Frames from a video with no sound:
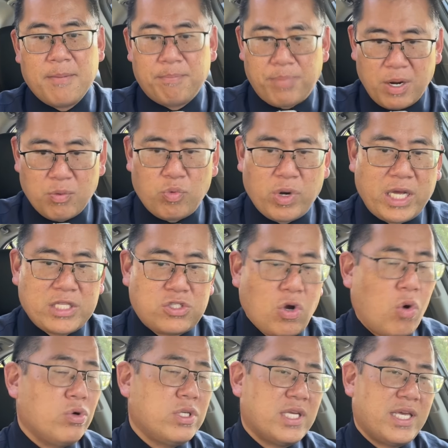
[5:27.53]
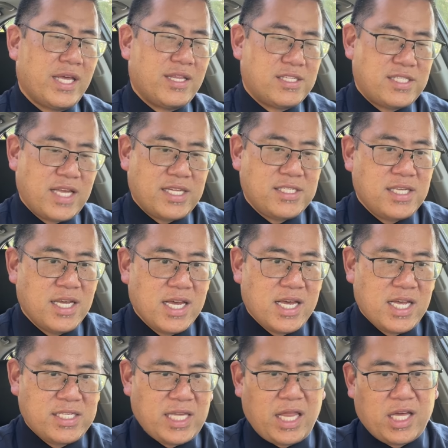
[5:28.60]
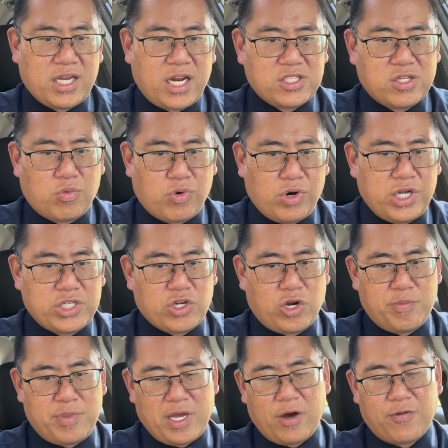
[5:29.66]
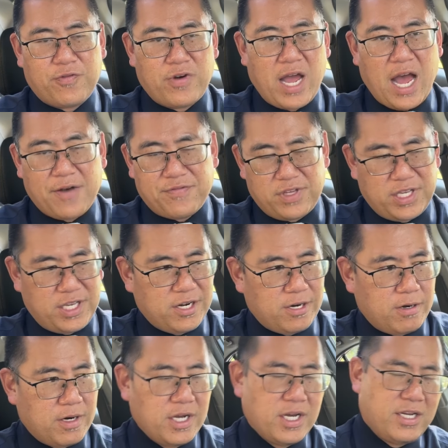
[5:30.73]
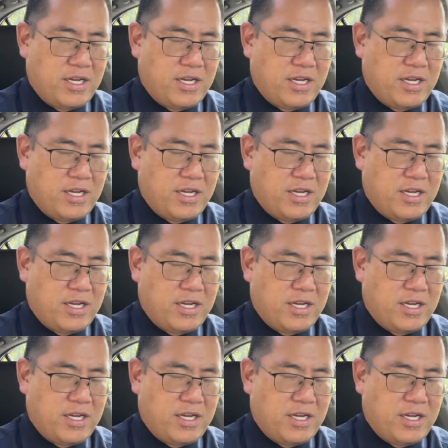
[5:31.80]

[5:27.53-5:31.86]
But what I don't get the sense is that the Canucks are worried he's going to be out for half the year.